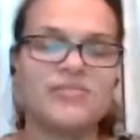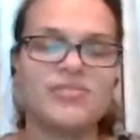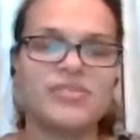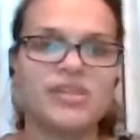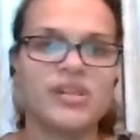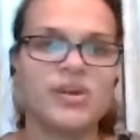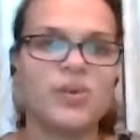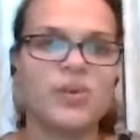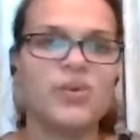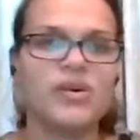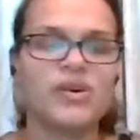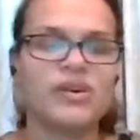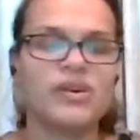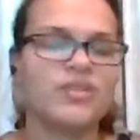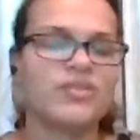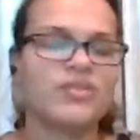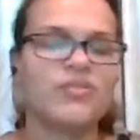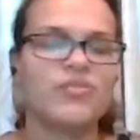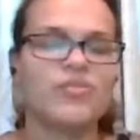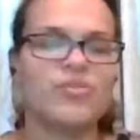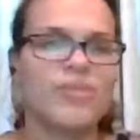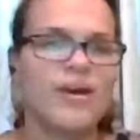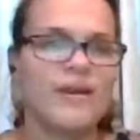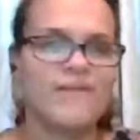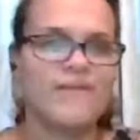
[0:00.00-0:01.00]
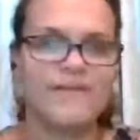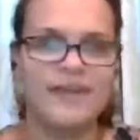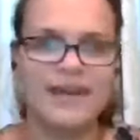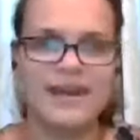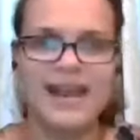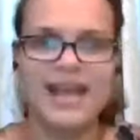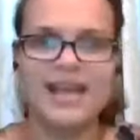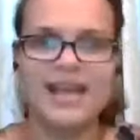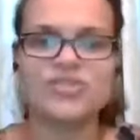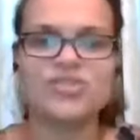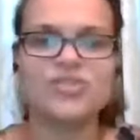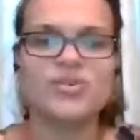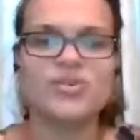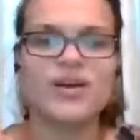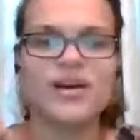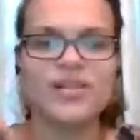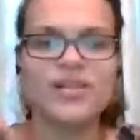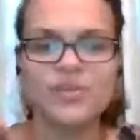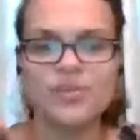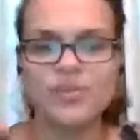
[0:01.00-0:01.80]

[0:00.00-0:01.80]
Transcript: really working through my financial health.